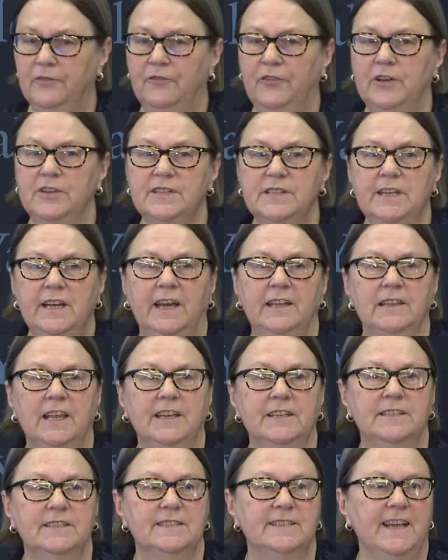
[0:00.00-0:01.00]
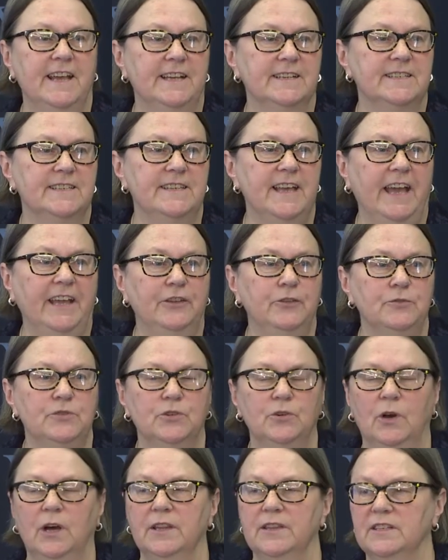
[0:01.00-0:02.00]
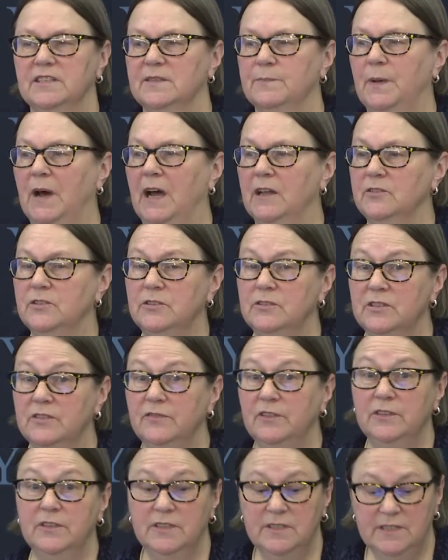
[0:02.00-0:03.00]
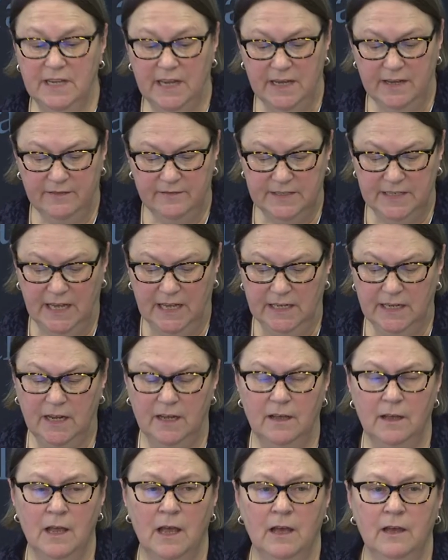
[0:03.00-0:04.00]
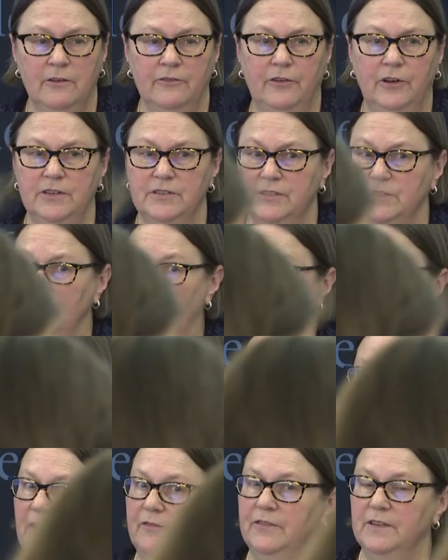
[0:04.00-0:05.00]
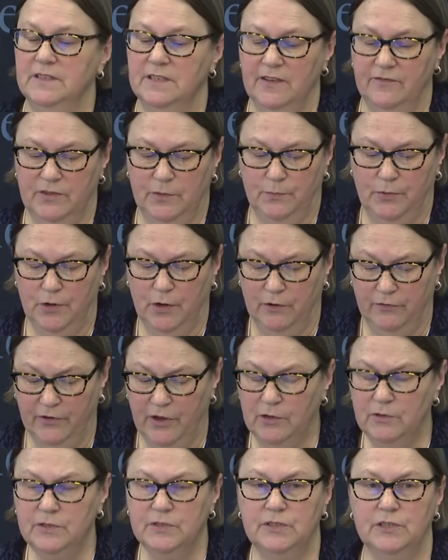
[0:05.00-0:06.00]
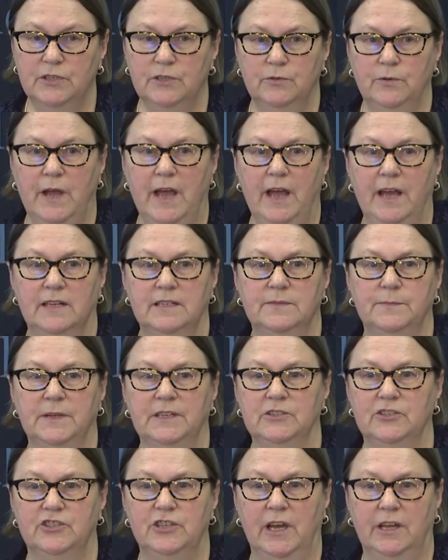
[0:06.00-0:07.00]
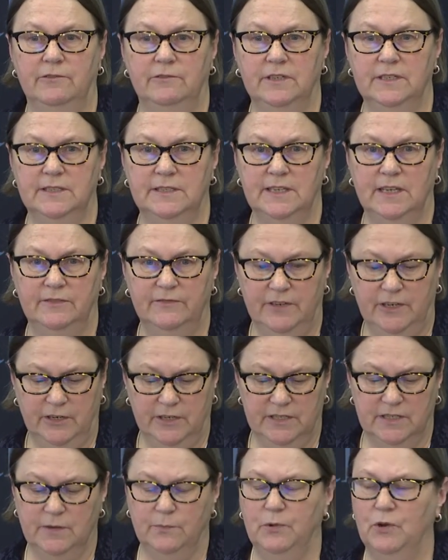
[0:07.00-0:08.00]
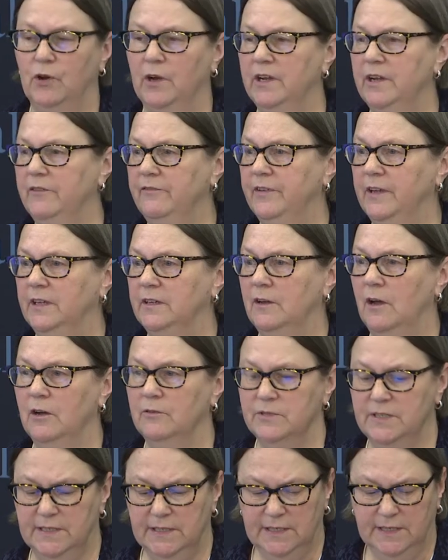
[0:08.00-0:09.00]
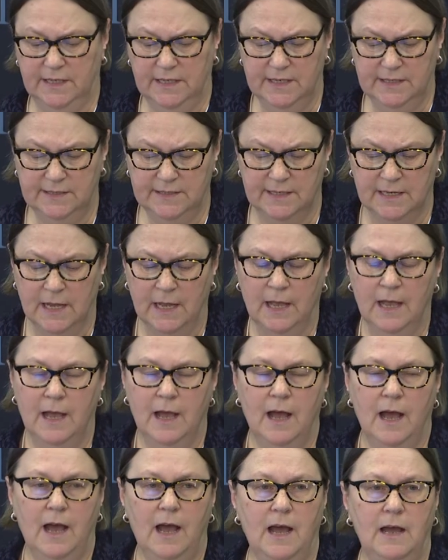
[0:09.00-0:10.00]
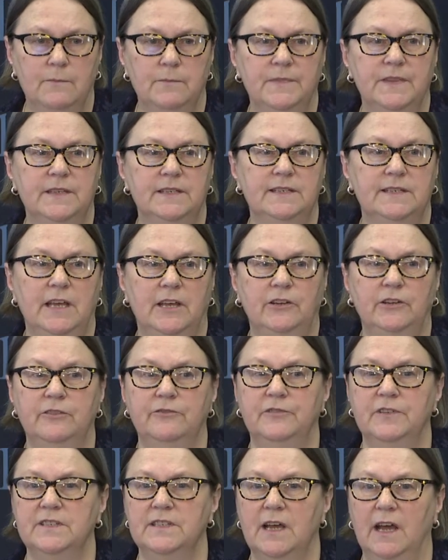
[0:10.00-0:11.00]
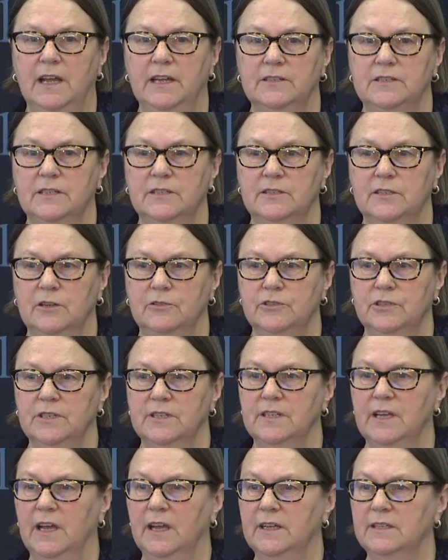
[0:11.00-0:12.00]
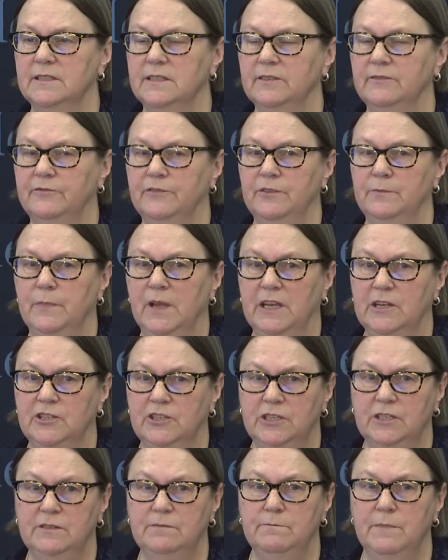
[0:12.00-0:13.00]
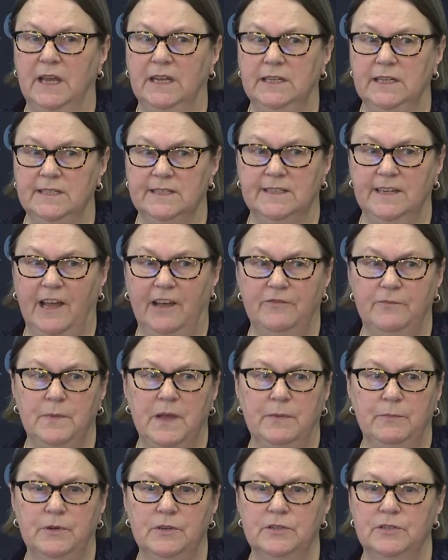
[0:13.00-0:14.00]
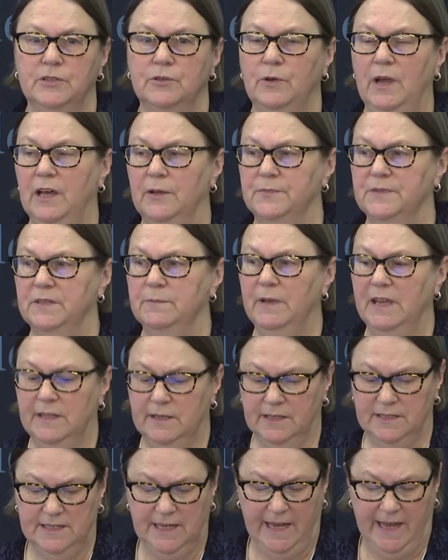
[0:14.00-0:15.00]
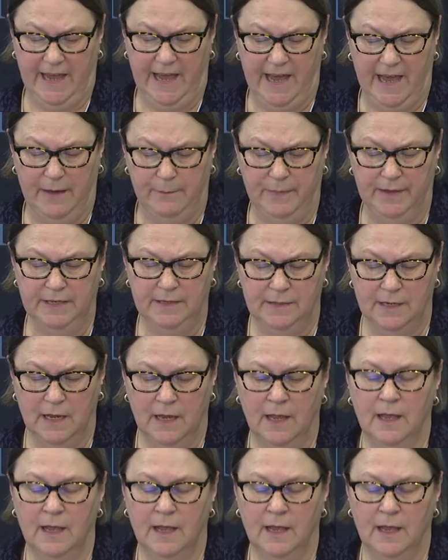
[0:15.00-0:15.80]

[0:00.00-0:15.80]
first thing I'd like to say is thank you to all the sponsors for the Day of Data. First off, the Office of the Provost, who has been generous and very supportive in hosting this. Um, the Center for Science and Social Science Information, many staff members who helped to make the day happen.